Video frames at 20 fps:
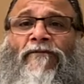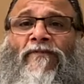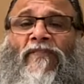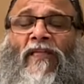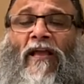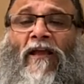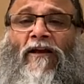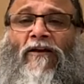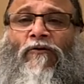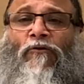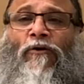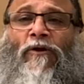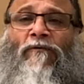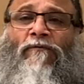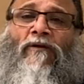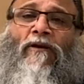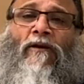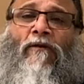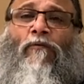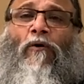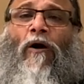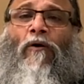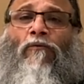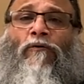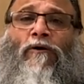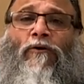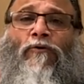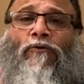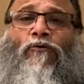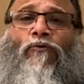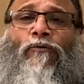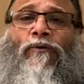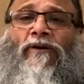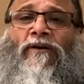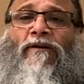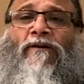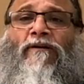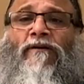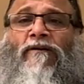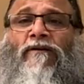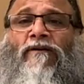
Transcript: Think no evil. How will you do it?